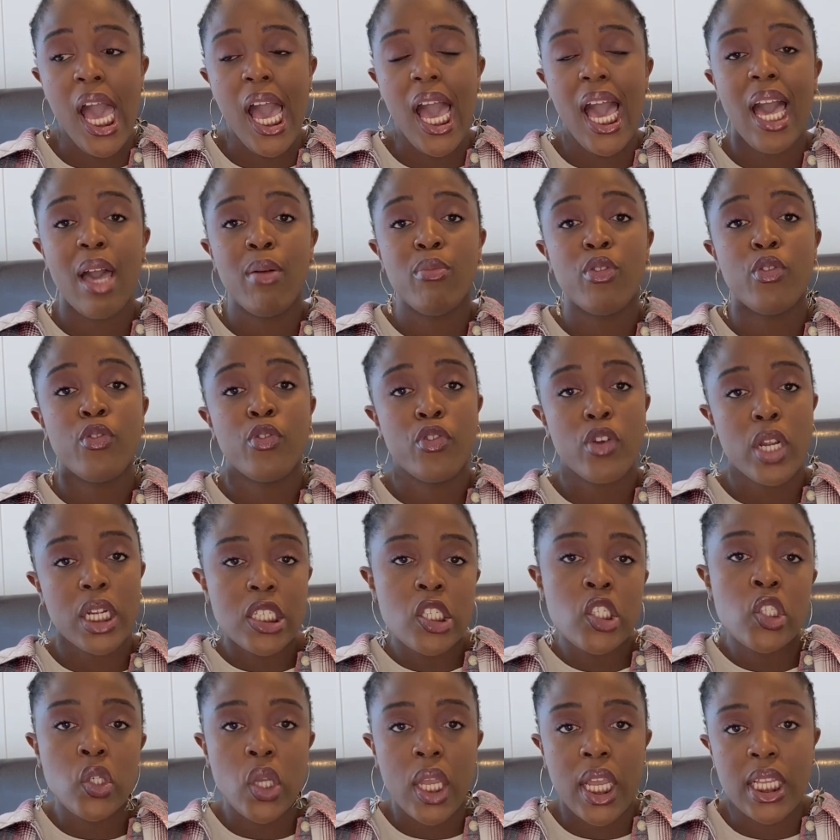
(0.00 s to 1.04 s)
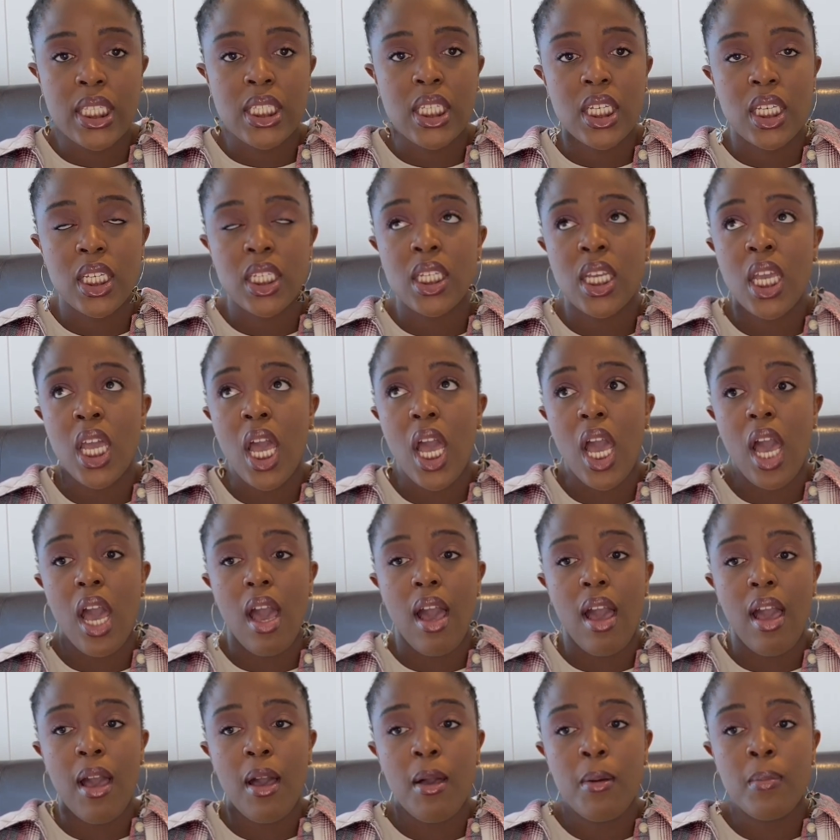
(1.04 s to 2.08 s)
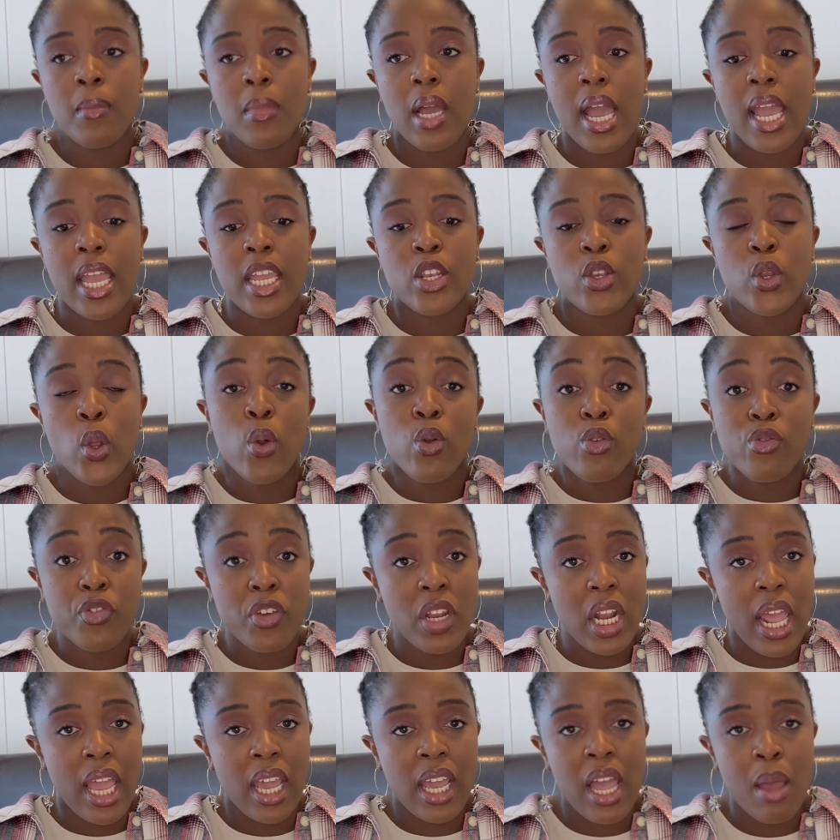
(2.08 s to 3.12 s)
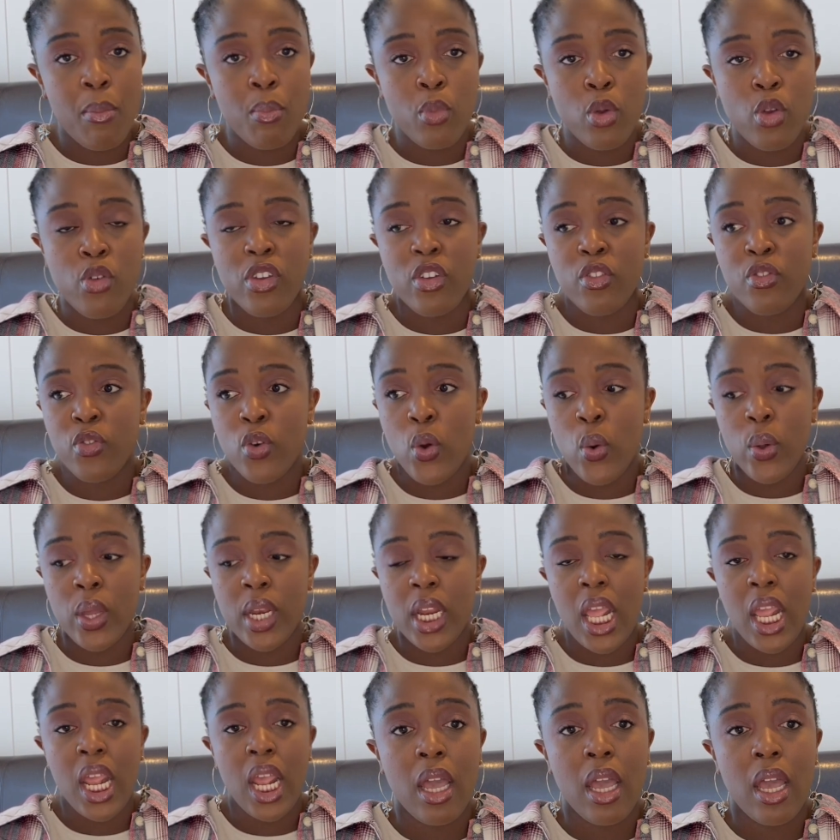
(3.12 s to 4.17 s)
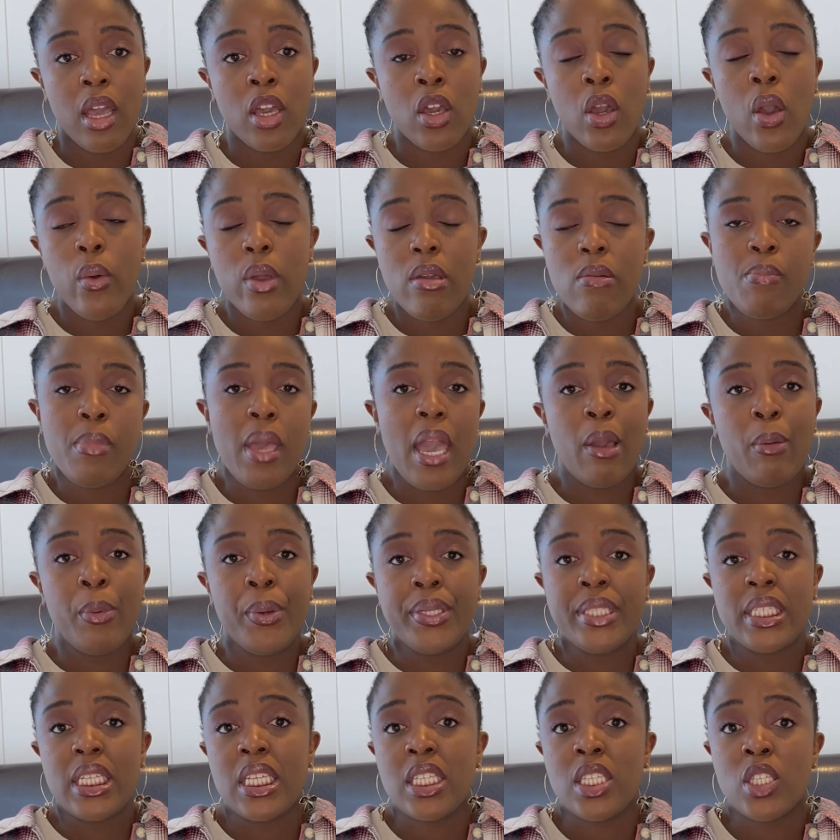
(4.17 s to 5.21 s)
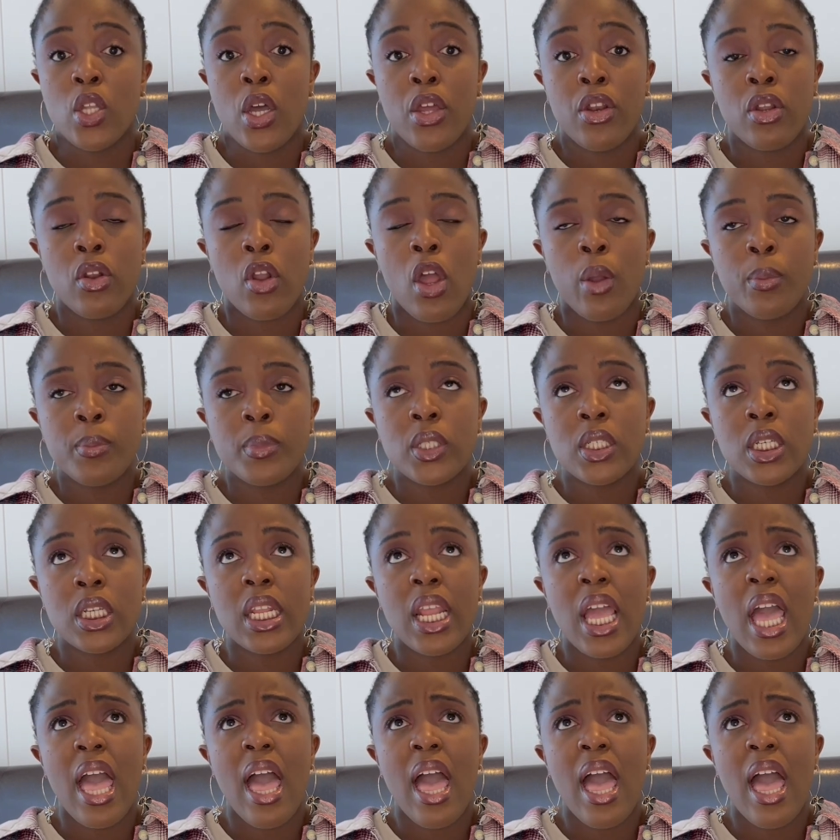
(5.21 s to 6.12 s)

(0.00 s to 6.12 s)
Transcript: I'm frustrated. I don't feel like I'm moving forward. Going backwards is not an option.